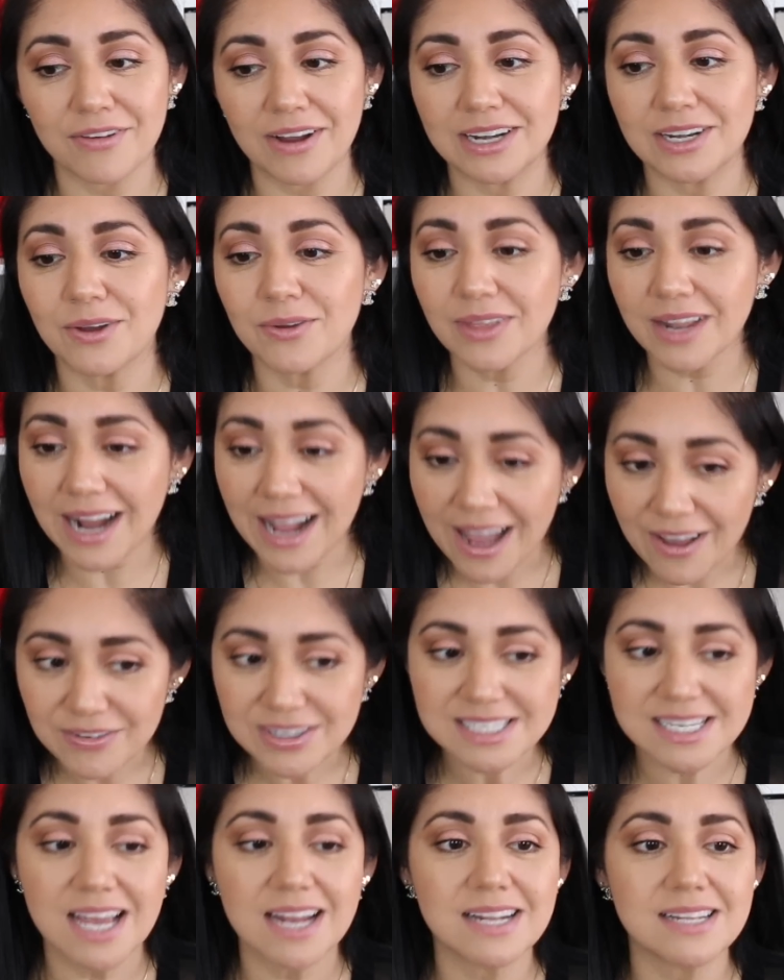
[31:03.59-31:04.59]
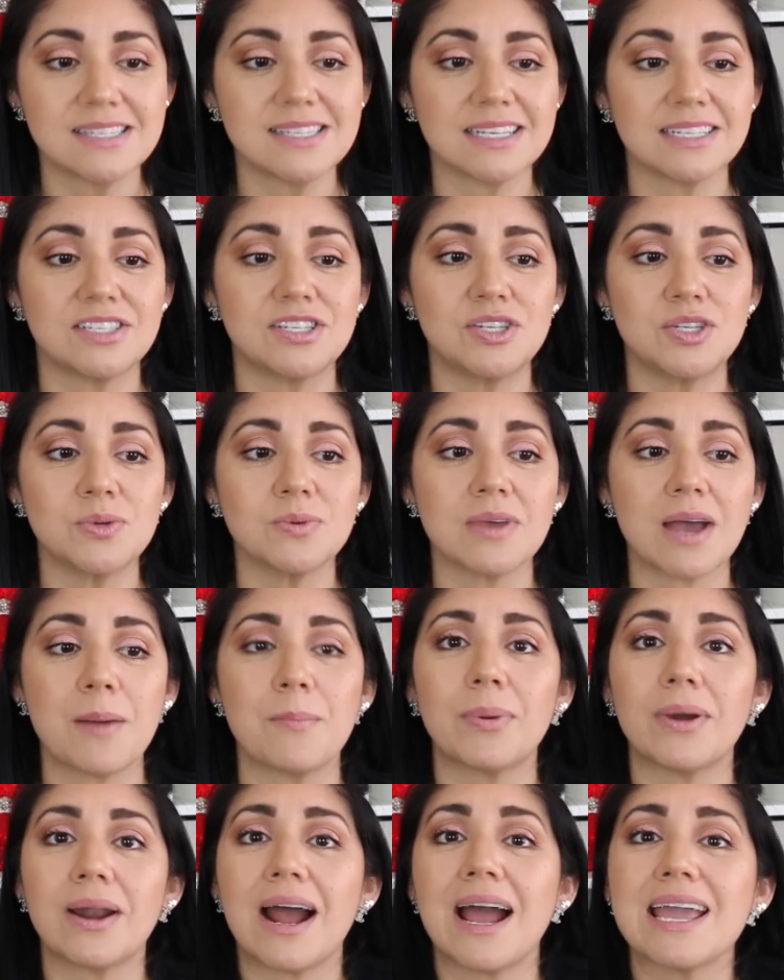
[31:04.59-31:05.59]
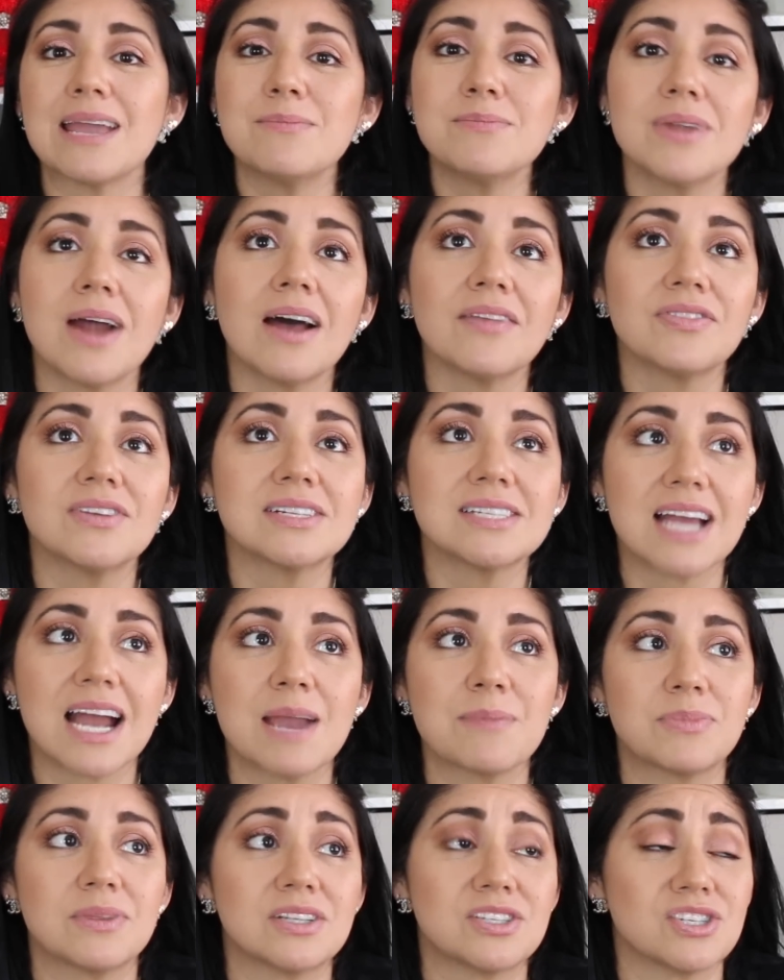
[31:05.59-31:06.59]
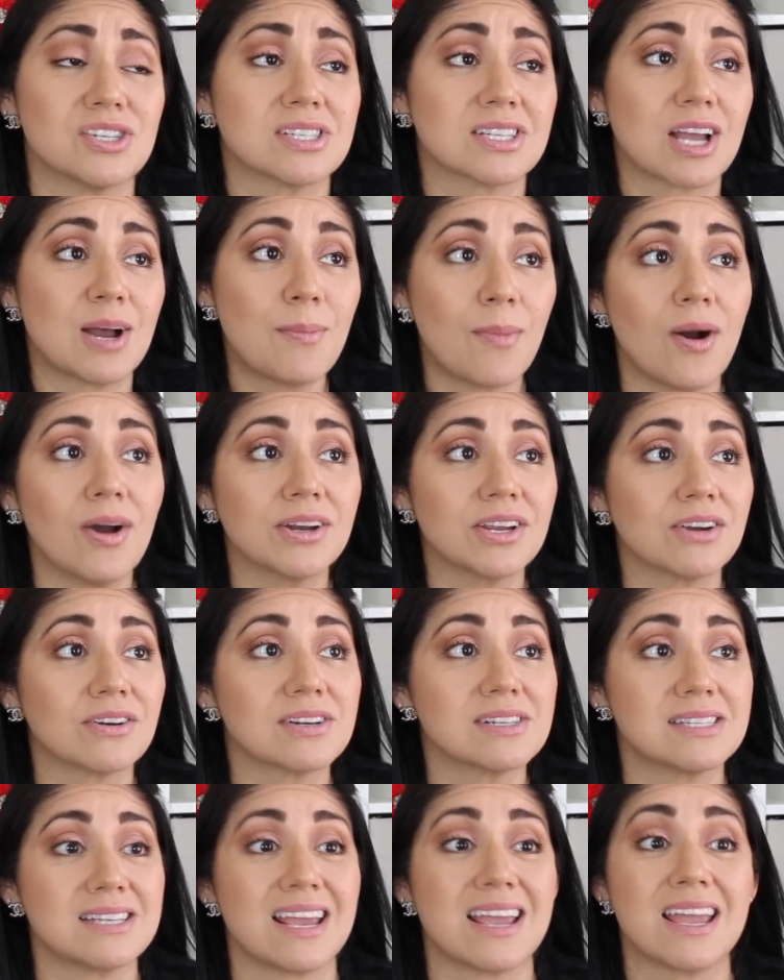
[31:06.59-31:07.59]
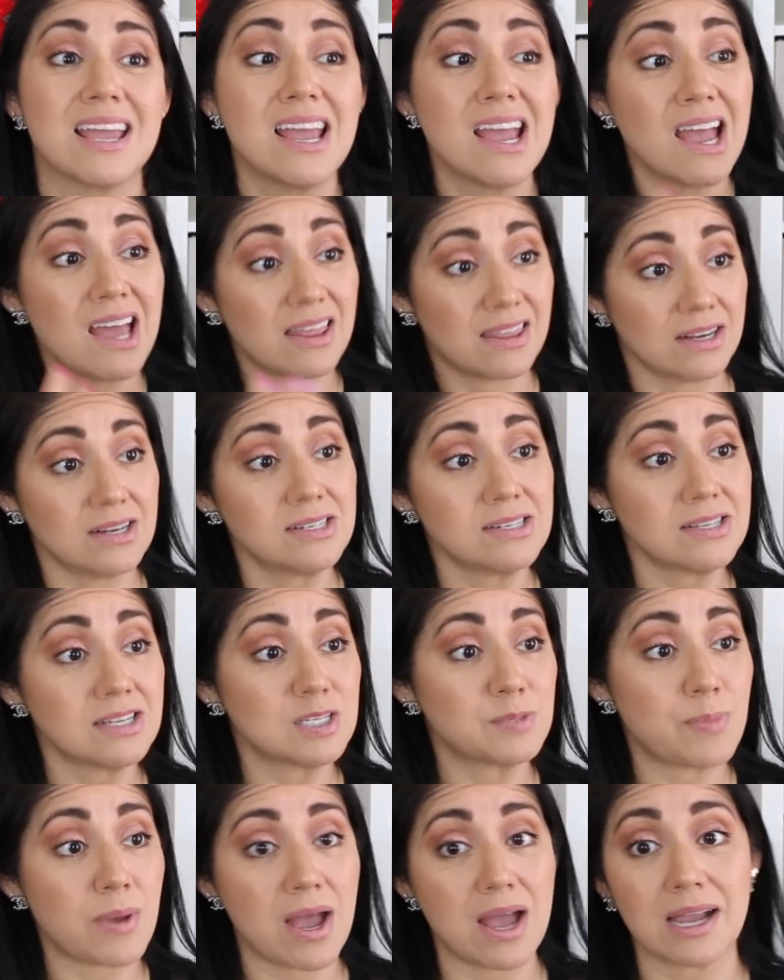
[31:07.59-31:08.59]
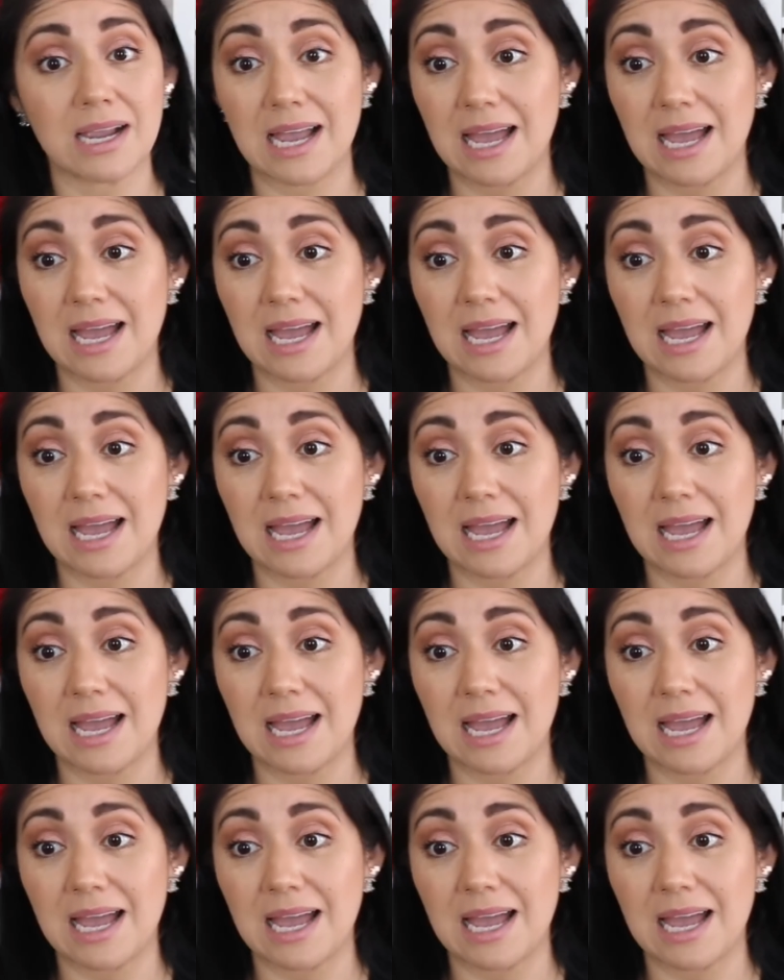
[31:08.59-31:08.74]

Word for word: I know that I have a tendency to do that, but I am not the type that just come on here and say, "There's this bag.